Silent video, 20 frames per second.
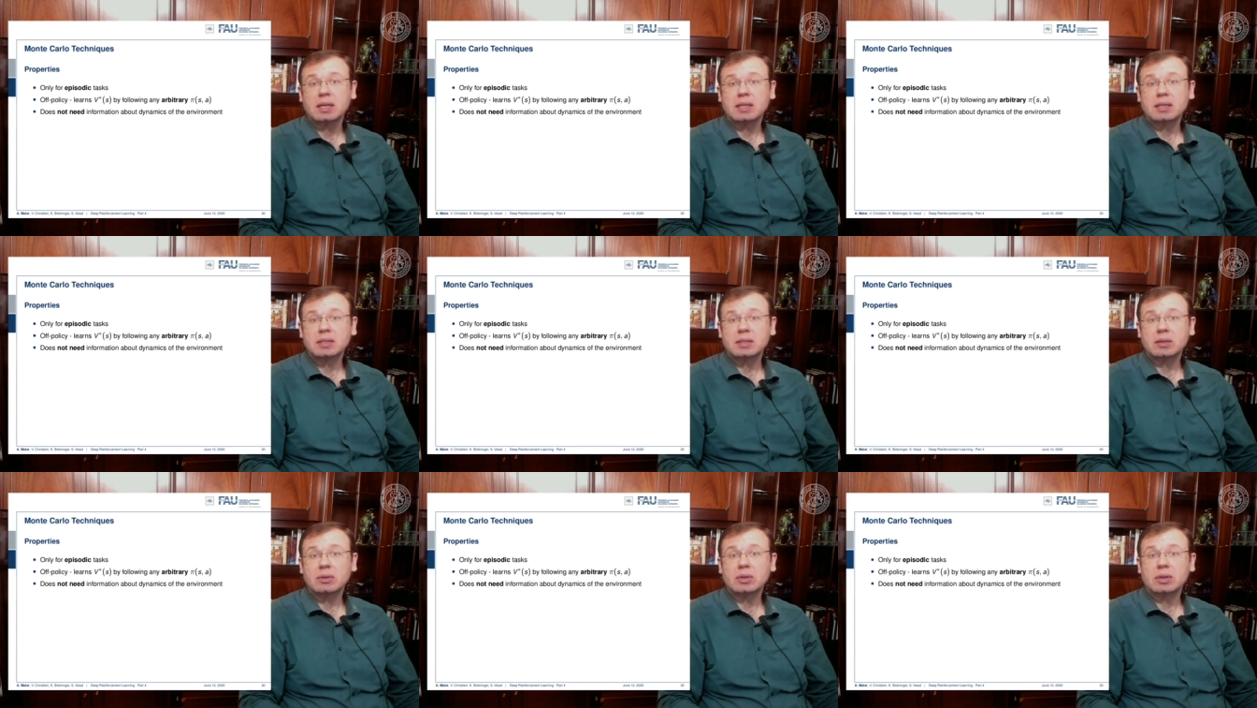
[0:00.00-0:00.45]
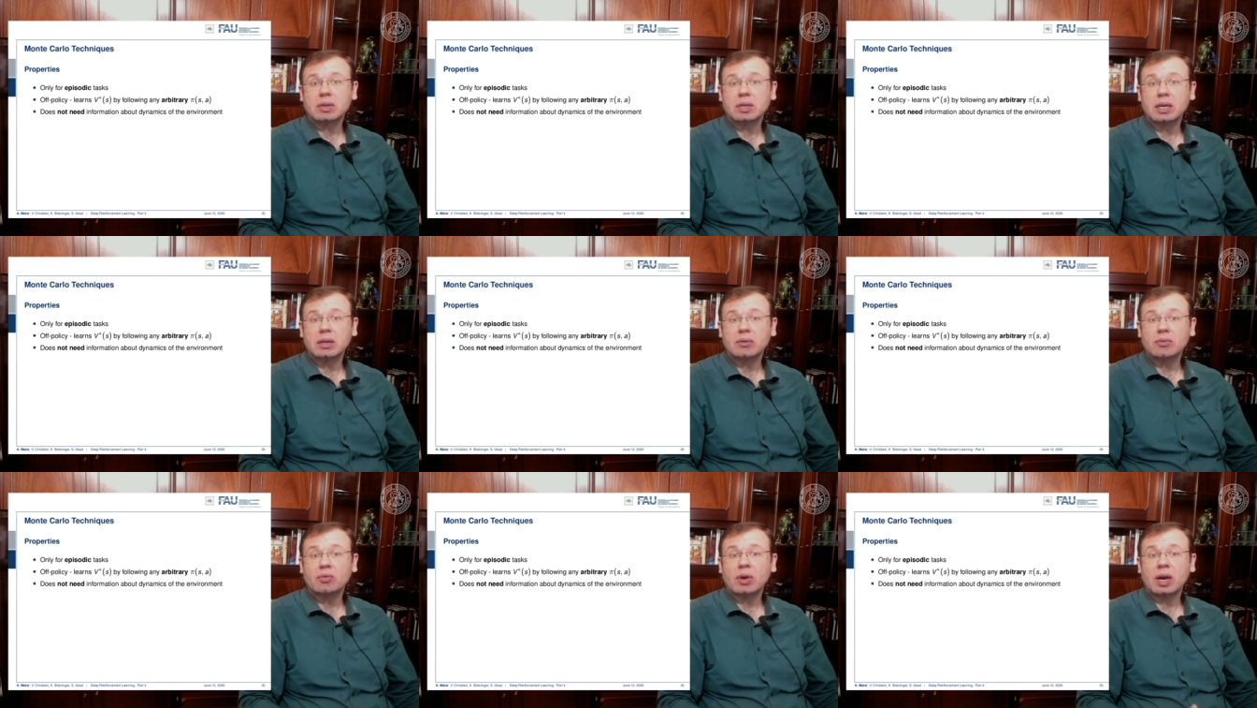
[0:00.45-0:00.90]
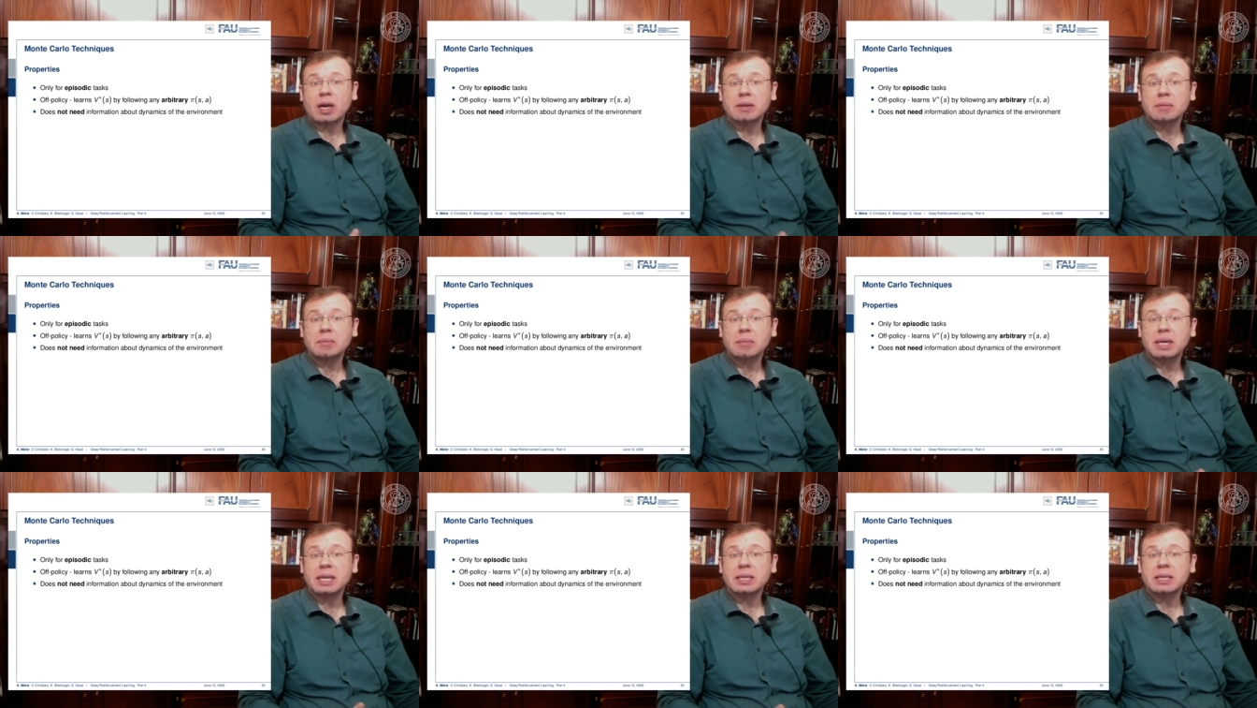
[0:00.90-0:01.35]
So you can
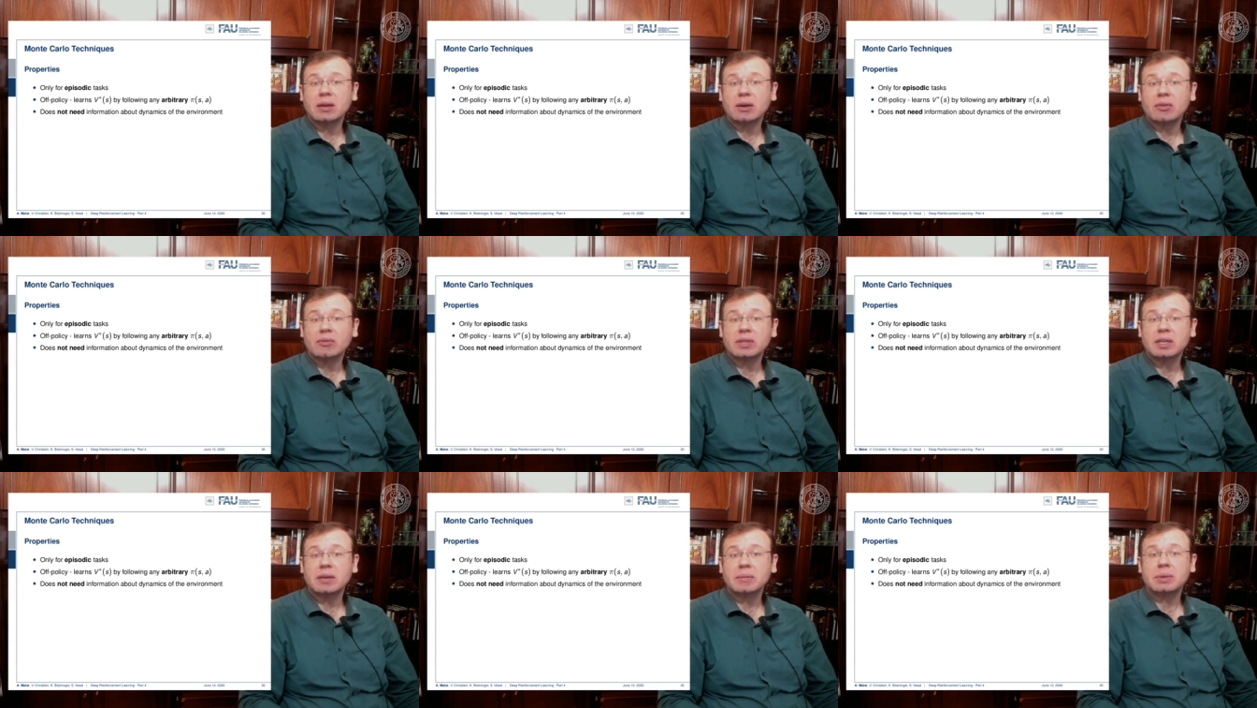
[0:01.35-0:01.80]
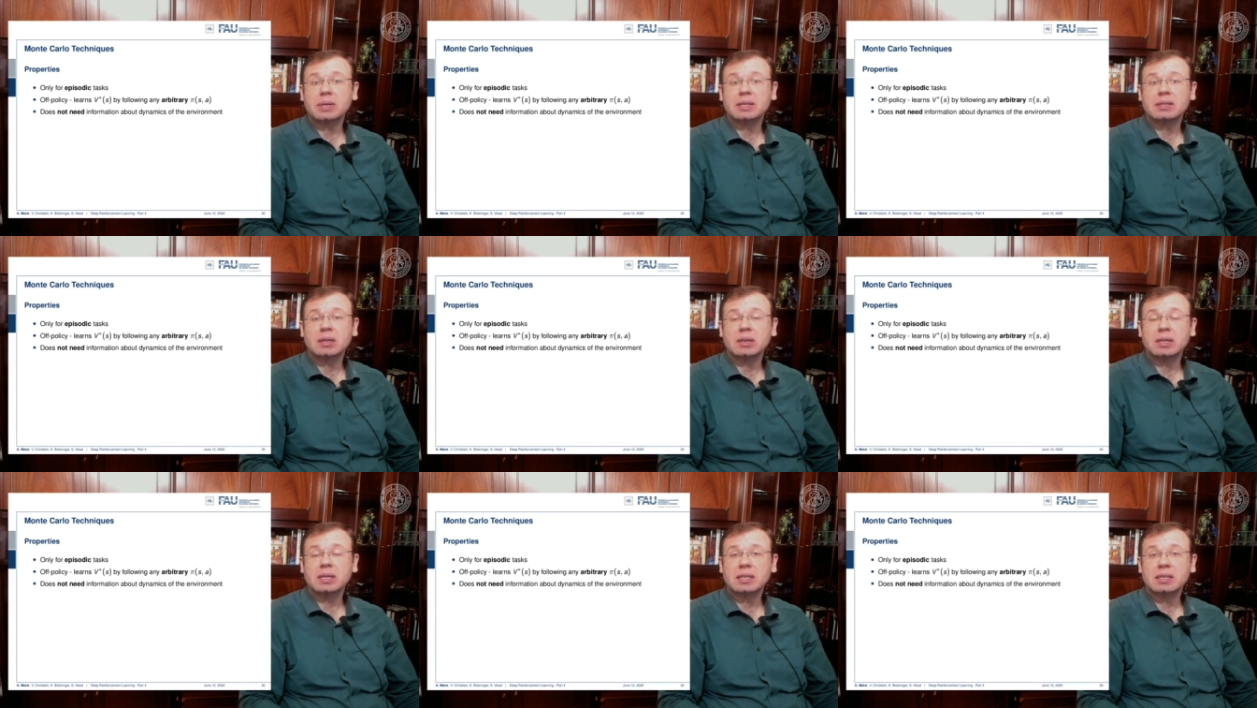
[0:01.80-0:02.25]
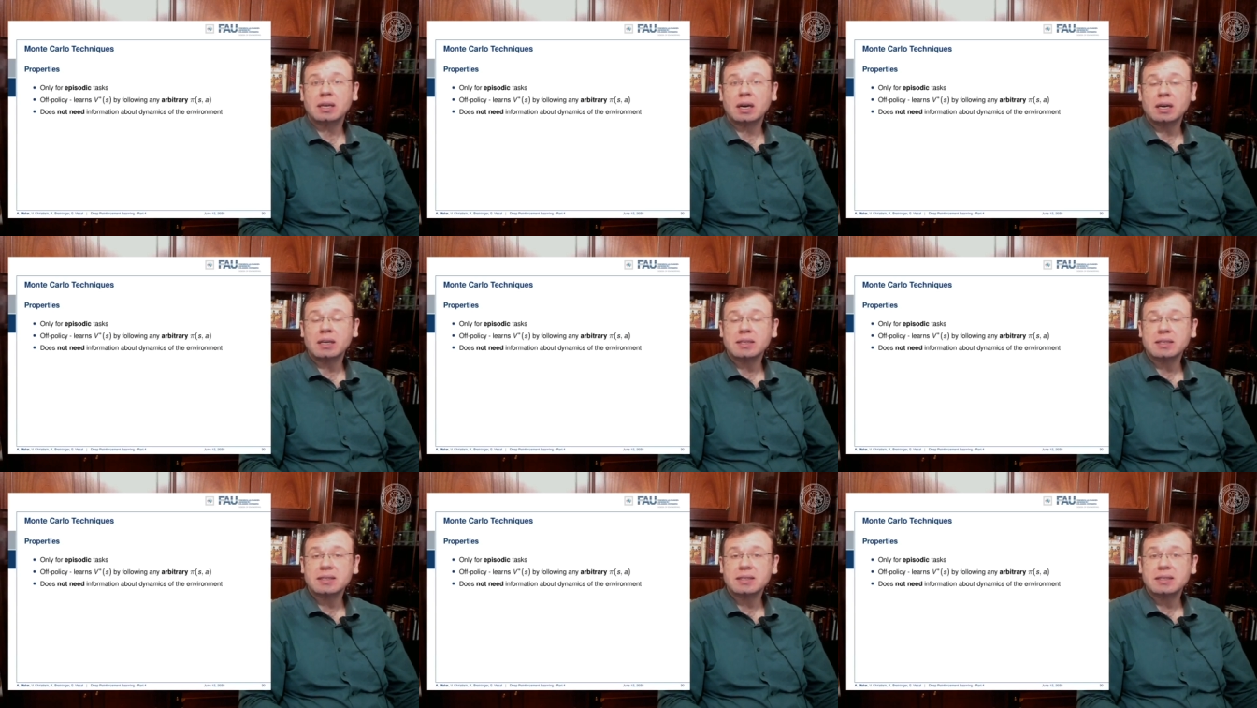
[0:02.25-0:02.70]
run many of the episodic
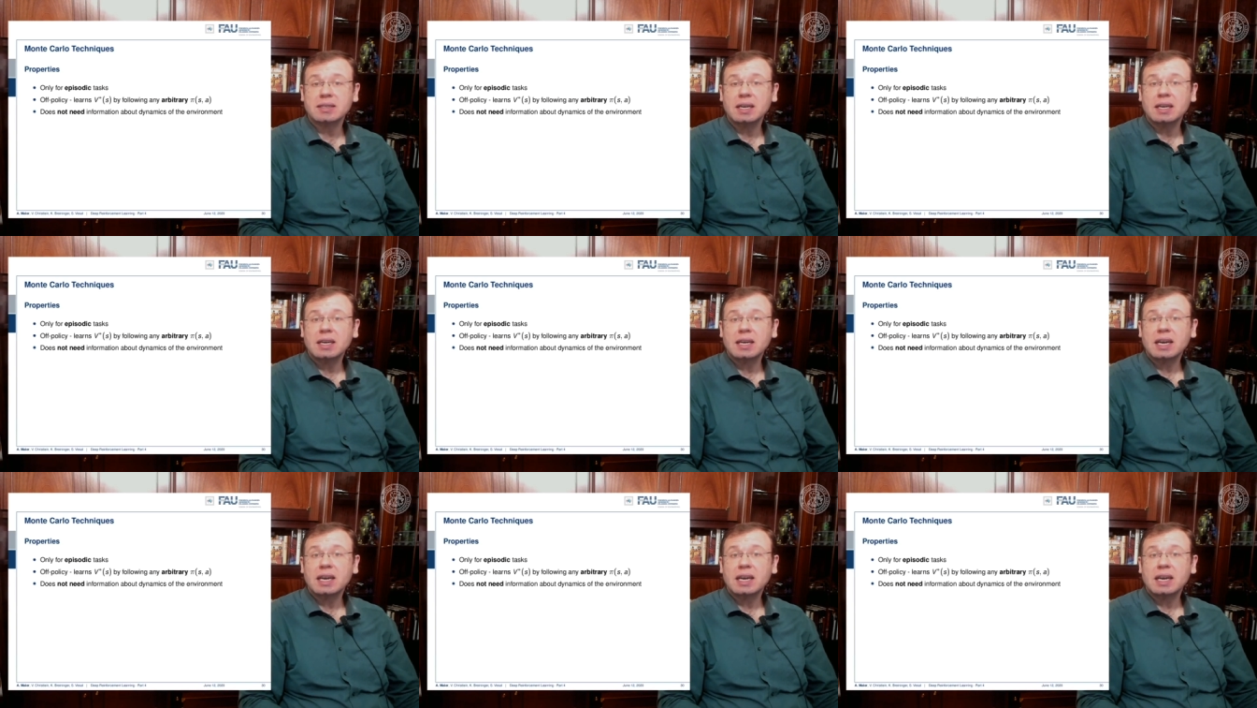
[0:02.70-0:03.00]
tasks